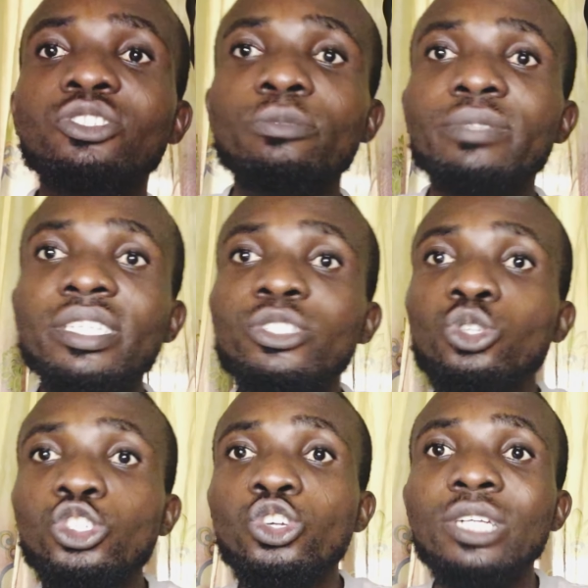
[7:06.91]
some things
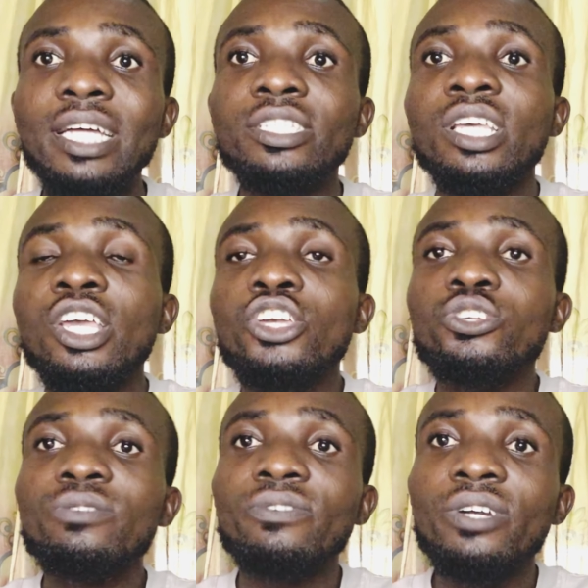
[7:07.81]
to show that
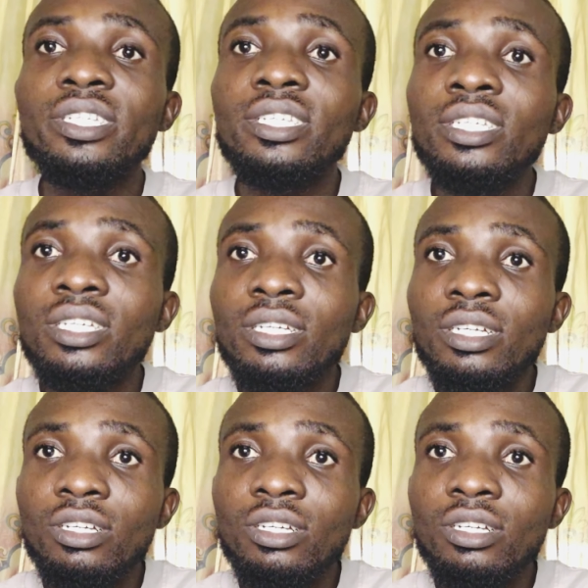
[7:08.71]
you've already